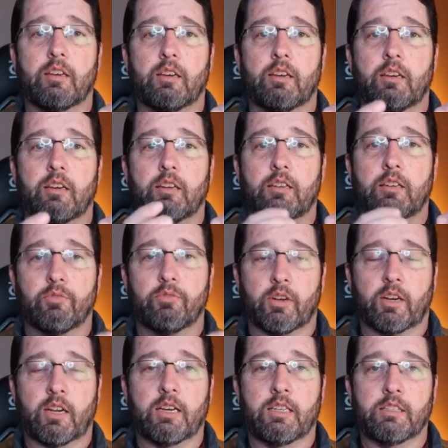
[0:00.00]
different
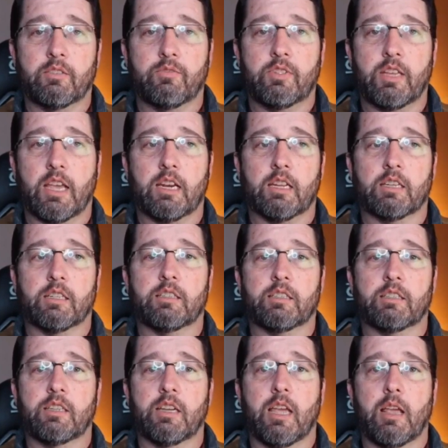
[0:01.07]
kinds of data
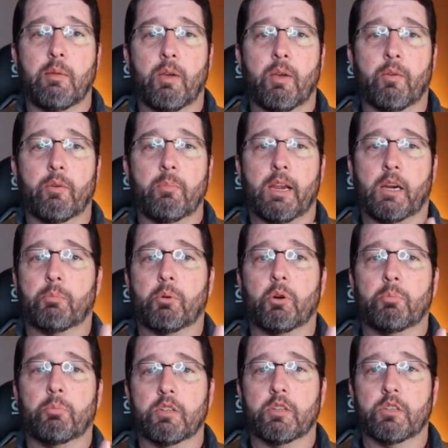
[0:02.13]
and be able to make
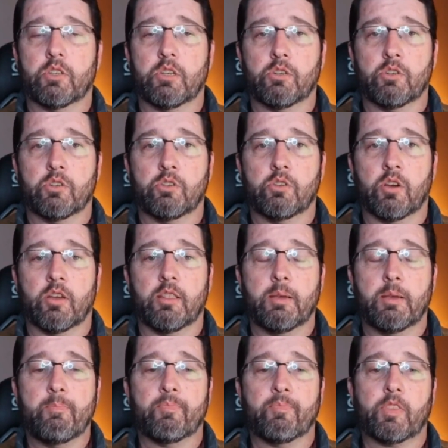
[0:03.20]
appropriate decisions on them.
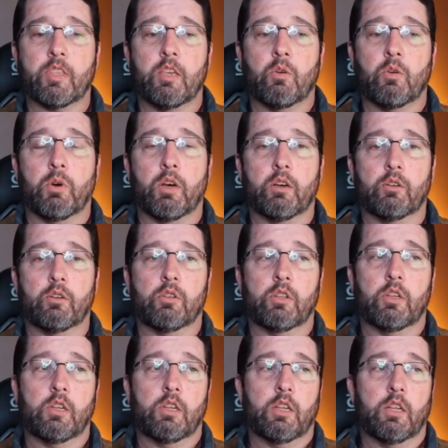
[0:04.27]
Well,
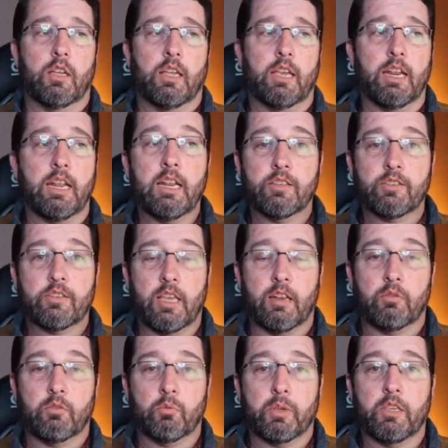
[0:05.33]
at
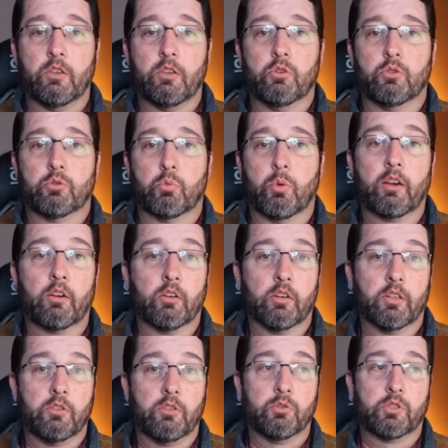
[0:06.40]
NSN, we regularly
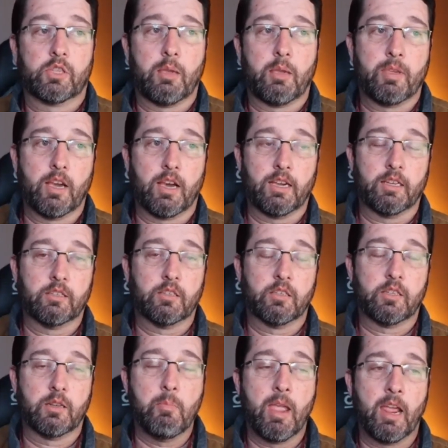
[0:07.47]
use KPIs to
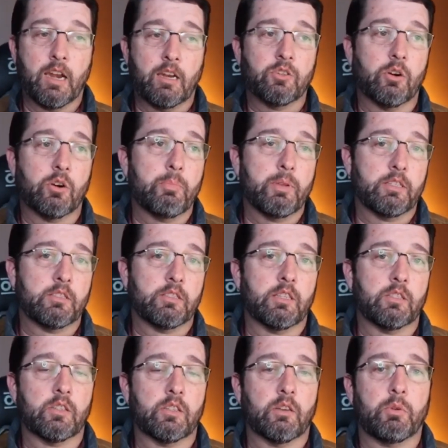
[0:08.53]
manage our
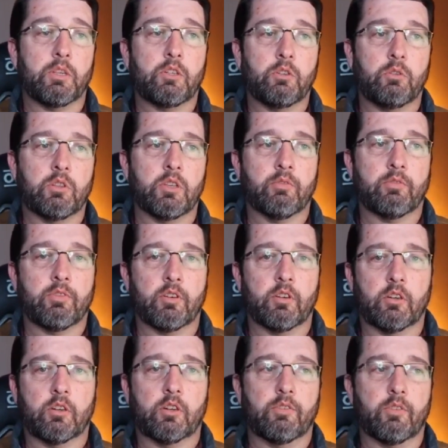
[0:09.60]
business, and we do them
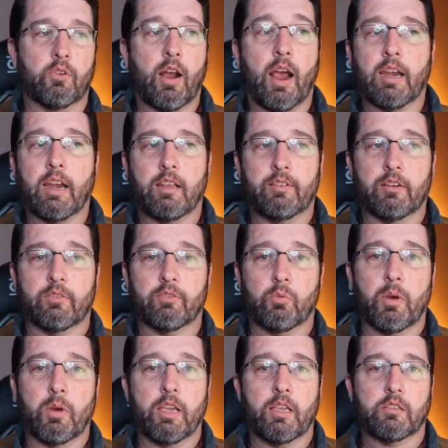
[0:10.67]
for a variety of different
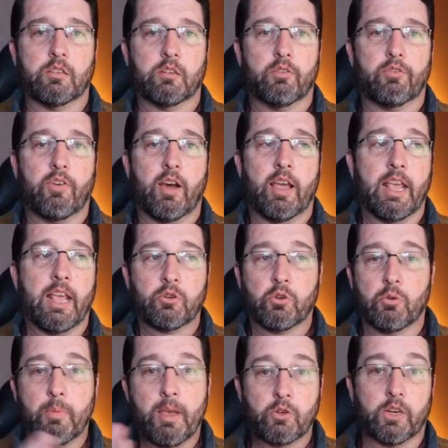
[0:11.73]
ways. There are financial
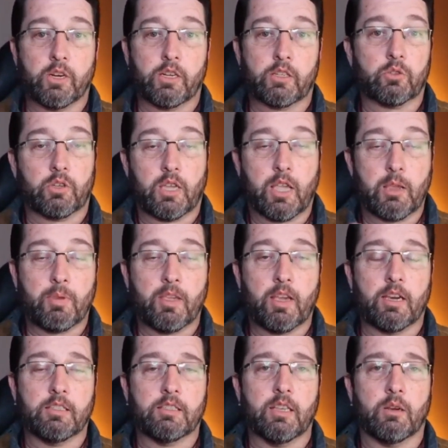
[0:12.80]
metrics or
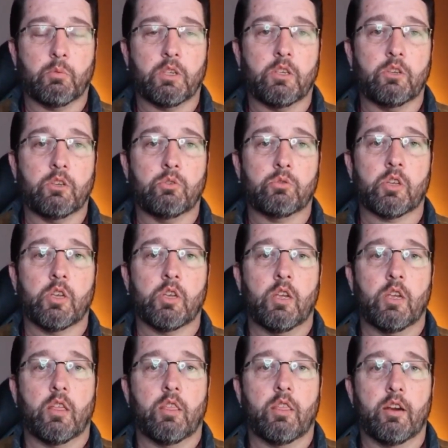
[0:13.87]
KPIs that we use.
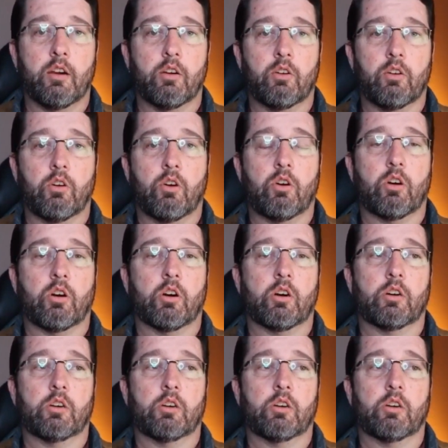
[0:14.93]
There are